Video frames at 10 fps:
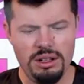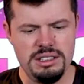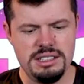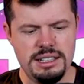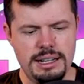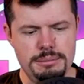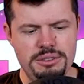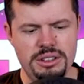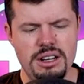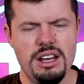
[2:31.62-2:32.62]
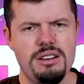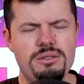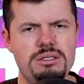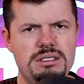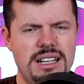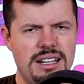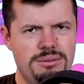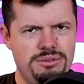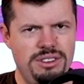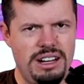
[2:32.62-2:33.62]
quality and comfort for like
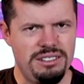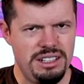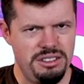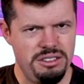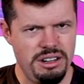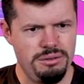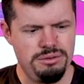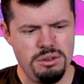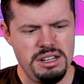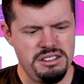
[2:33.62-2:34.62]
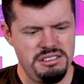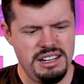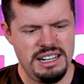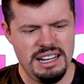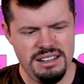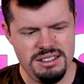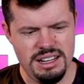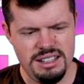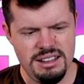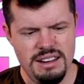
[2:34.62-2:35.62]
five hundred rand, four hundred rand
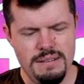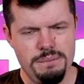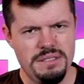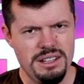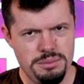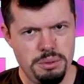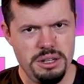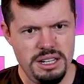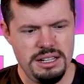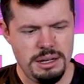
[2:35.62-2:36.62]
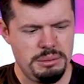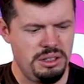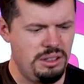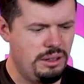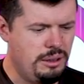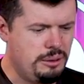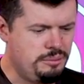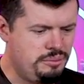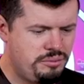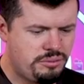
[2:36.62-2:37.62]
headset is pretty damn good.
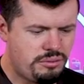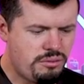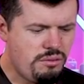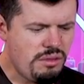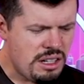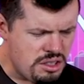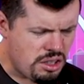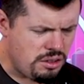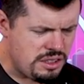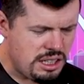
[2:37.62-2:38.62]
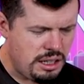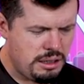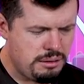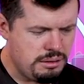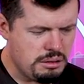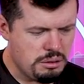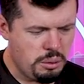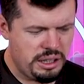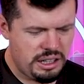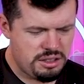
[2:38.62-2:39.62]
And so obviously
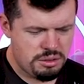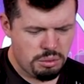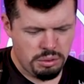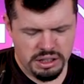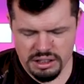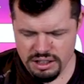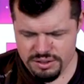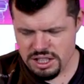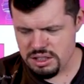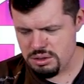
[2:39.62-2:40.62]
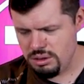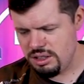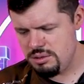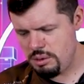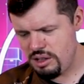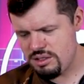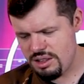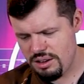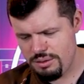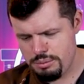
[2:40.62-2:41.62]
when they when Evetech saw this, because
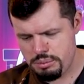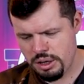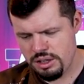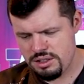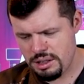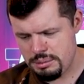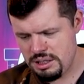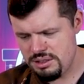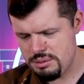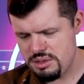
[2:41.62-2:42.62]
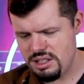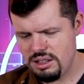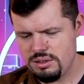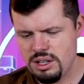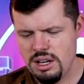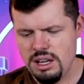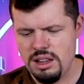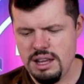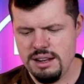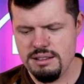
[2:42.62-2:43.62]
they've prototyped these themselves,
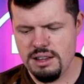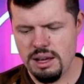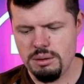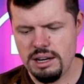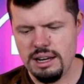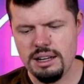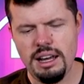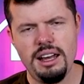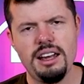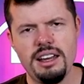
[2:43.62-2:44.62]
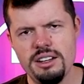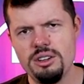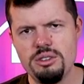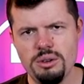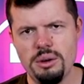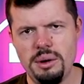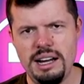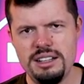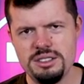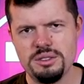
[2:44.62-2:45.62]
then they were like, hey, can you do a
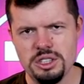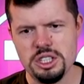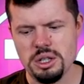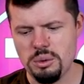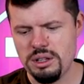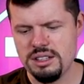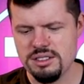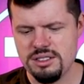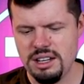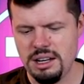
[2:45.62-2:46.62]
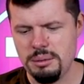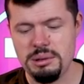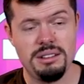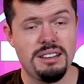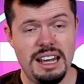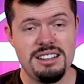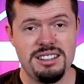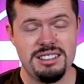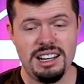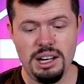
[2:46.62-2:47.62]
wireless version with this setup? And that's
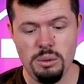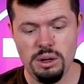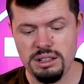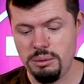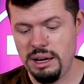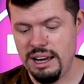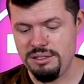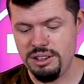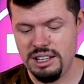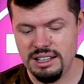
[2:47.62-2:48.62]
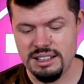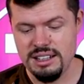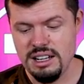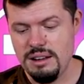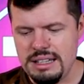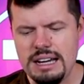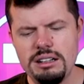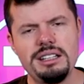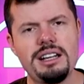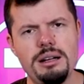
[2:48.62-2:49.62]
exactly what we have here.
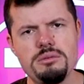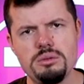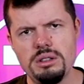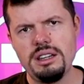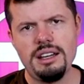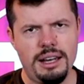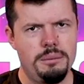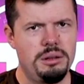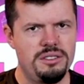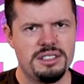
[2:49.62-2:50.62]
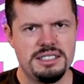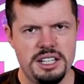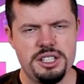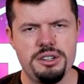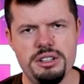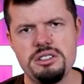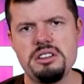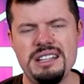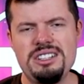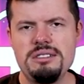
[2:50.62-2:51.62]
Now, it comes with a couple of accessories
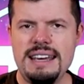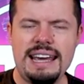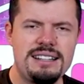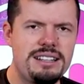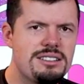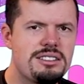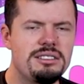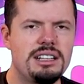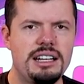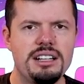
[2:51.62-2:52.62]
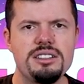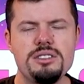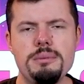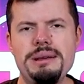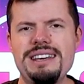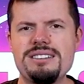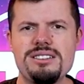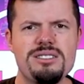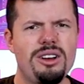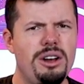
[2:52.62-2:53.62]
so that you can then still connect it to P S.
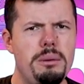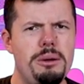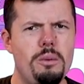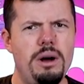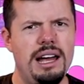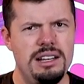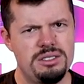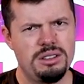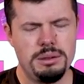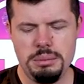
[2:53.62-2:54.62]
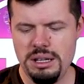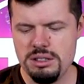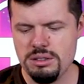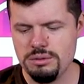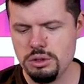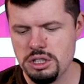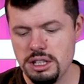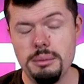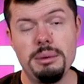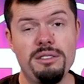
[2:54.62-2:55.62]
It's not going to be wireless on the P S,
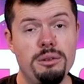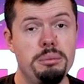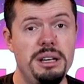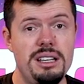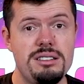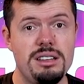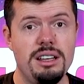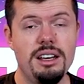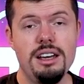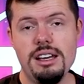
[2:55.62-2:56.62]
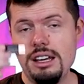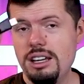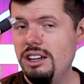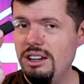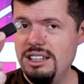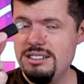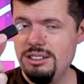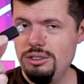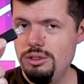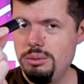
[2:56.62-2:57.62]
unfortunately, but for P C, you get this
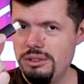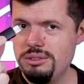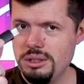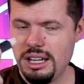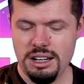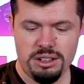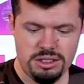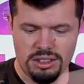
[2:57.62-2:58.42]
little two point four gigahertz